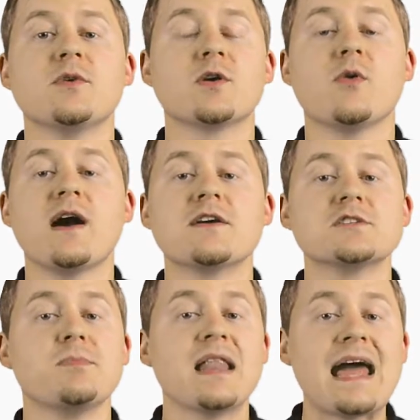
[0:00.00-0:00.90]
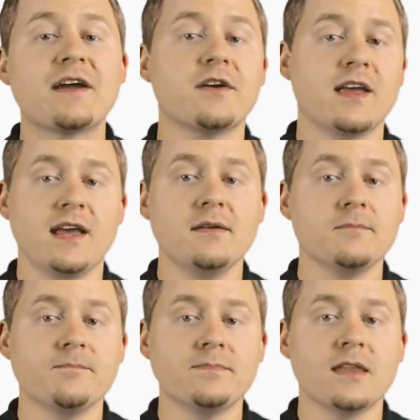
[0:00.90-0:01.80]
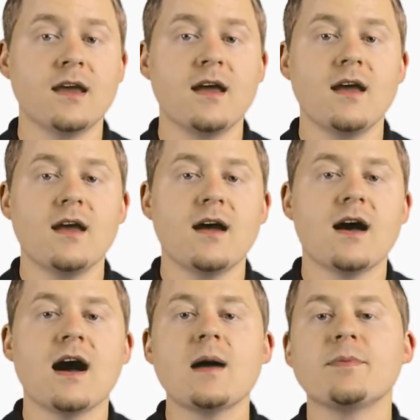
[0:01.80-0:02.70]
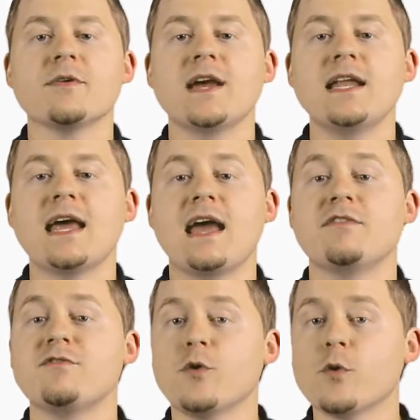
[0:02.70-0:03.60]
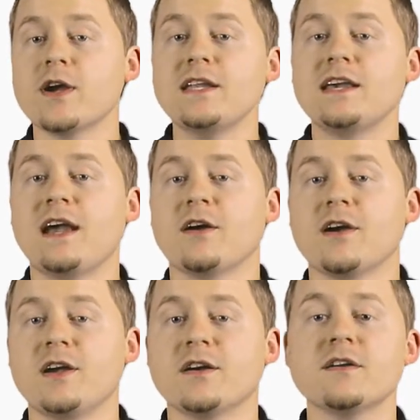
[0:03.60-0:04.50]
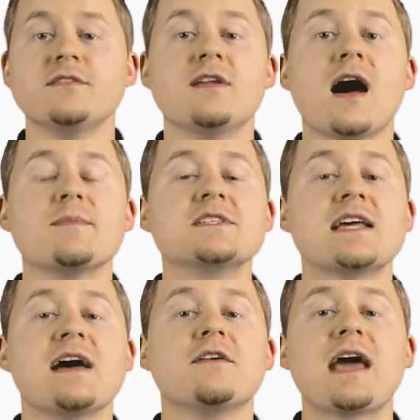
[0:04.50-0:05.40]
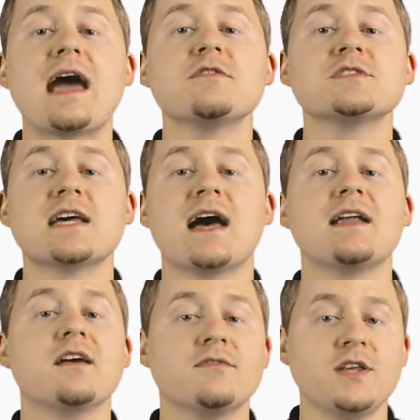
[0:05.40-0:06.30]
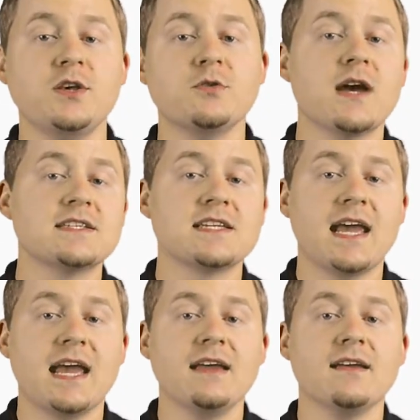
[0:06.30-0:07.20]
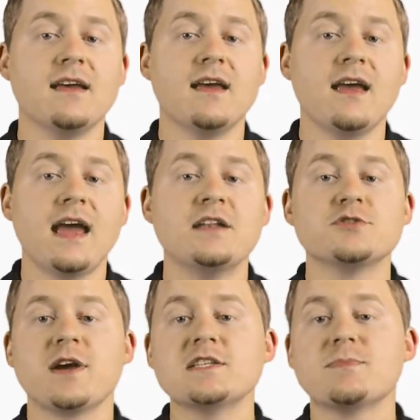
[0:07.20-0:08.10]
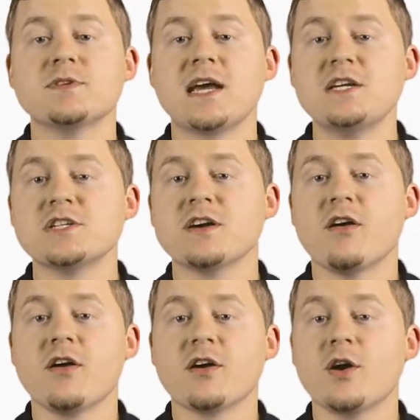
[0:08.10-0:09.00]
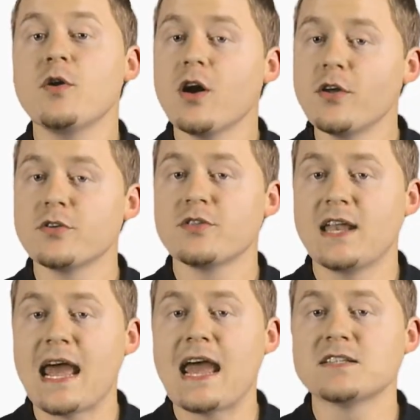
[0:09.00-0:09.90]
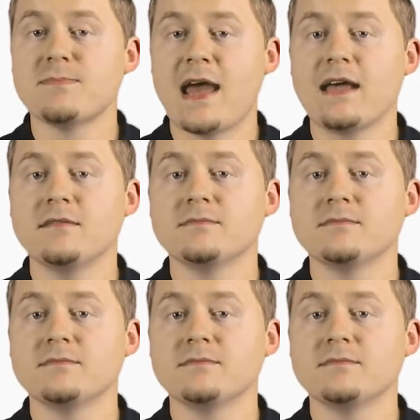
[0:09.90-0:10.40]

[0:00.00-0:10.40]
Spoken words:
requires placarding, operate a foreign carrier domiciled outside of the USA and transportation cargo other than hazmat,